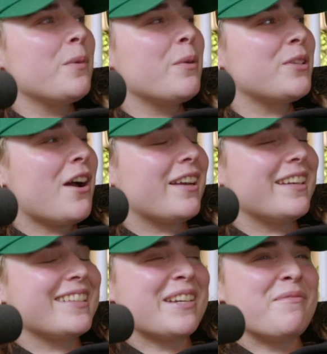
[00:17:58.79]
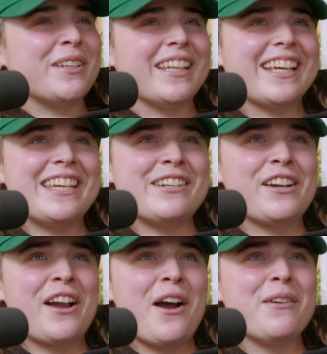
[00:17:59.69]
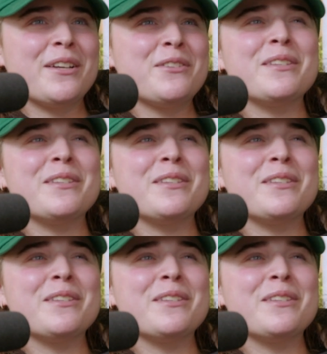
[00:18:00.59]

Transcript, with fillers: we were talking to someone like a year ago and who